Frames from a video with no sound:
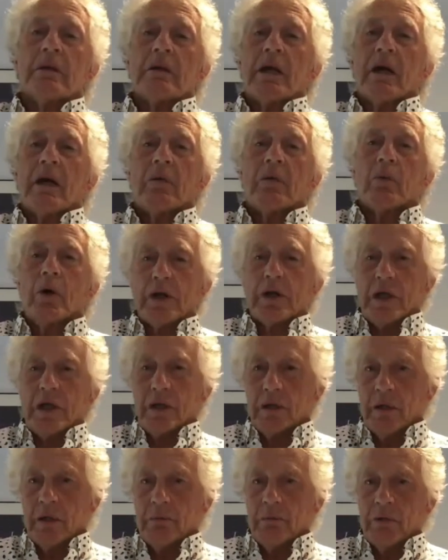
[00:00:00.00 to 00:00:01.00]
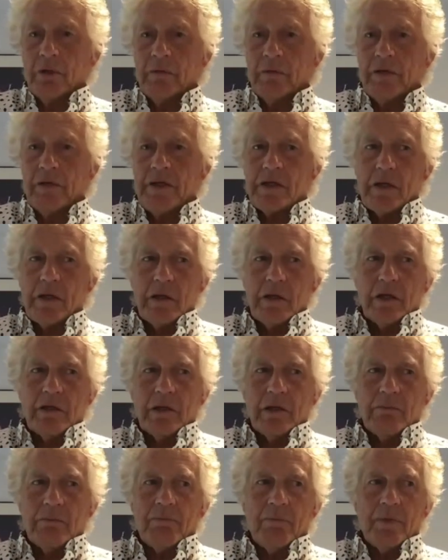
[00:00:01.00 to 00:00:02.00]
you know, working on the movies. And
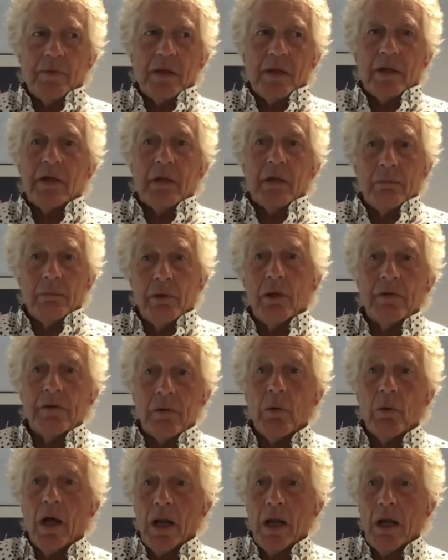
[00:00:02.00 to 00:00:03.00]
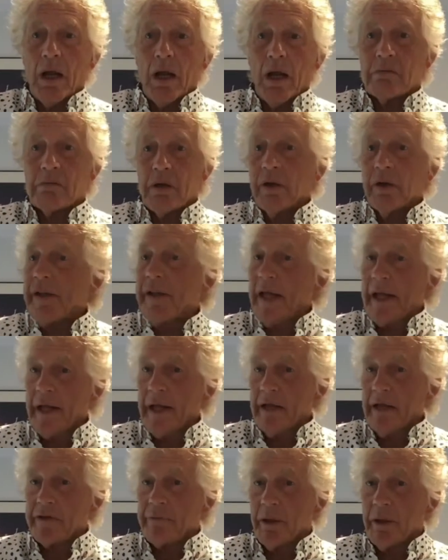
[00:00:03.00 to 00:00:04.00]
I did a movie while I was on
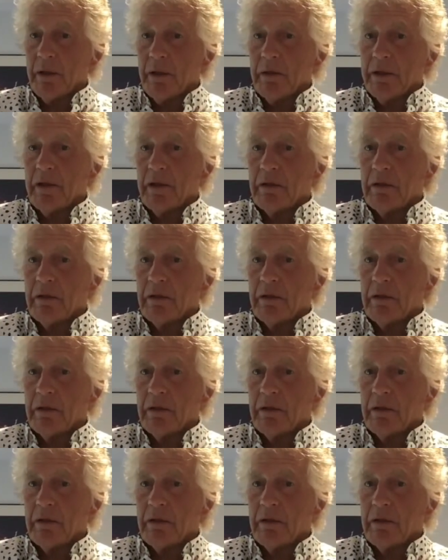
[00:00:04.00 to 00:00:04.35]
that houseboat.